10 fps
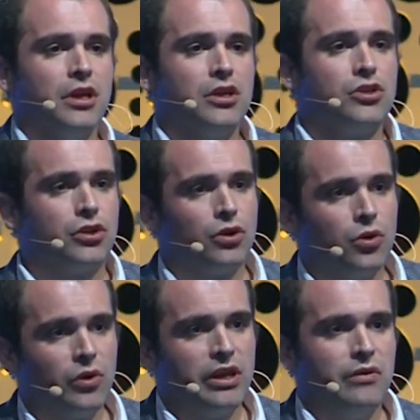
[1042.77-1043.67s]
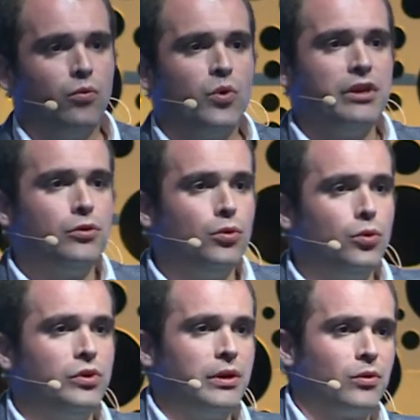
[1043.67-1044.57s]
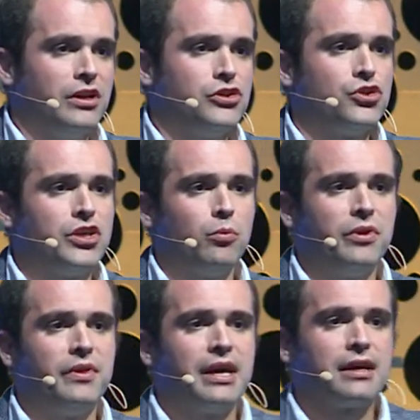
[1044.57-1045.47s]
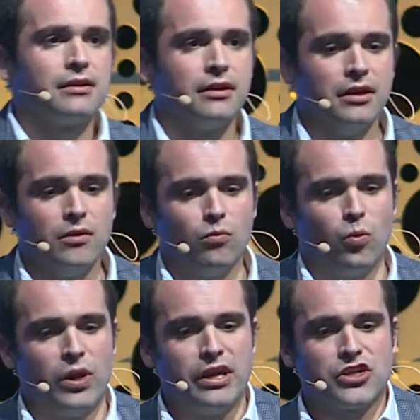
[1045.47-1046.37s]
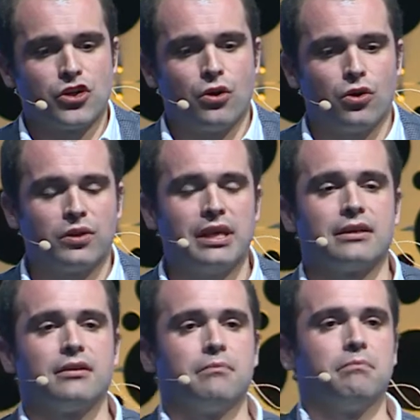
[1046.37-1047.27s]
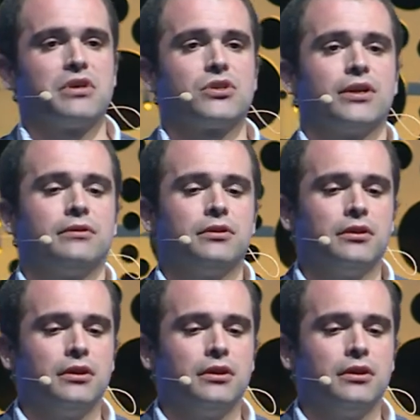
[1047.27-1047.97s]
So if we do the relationship with that, we score that percent.